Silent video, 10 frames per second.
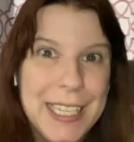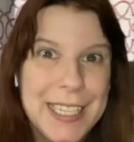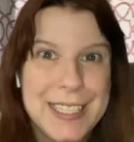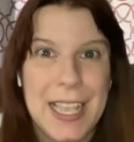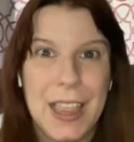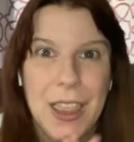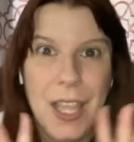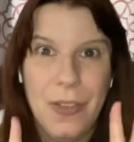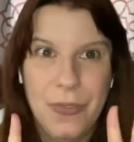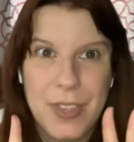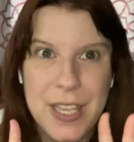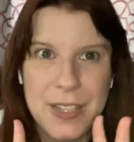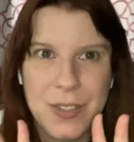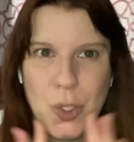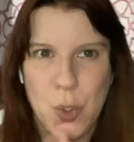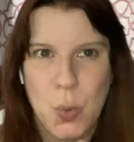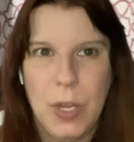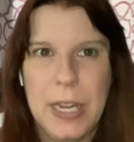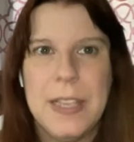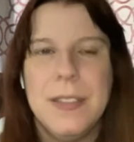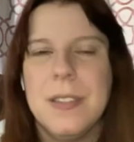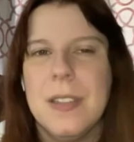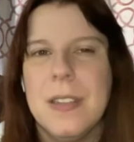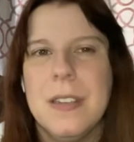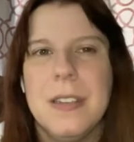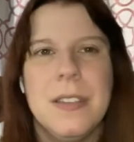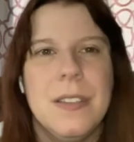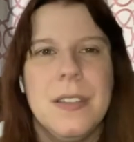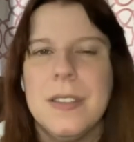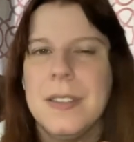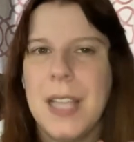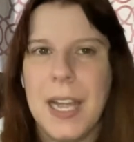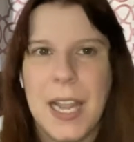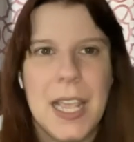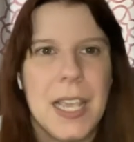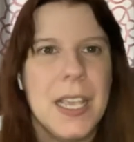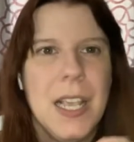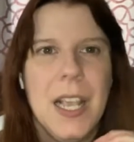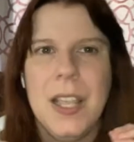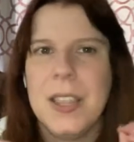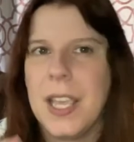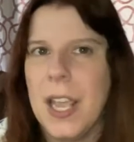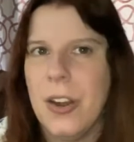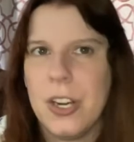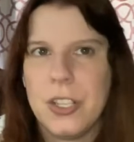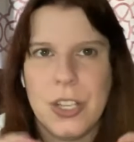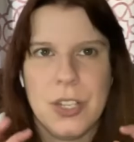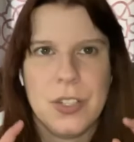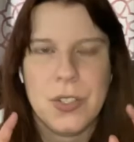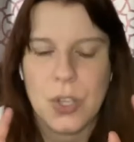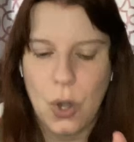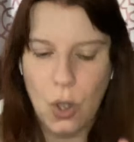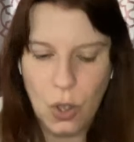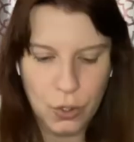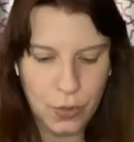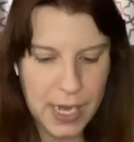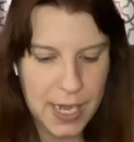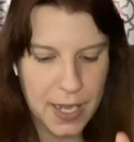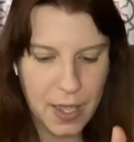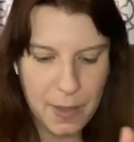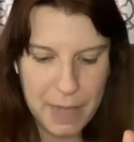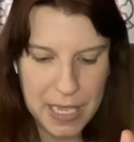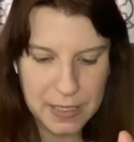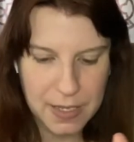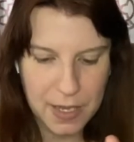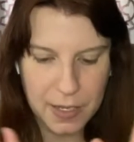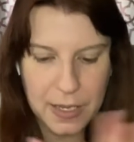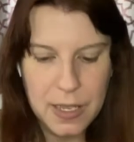because I love these stories. The setting, the characters, they're all great. Amazing.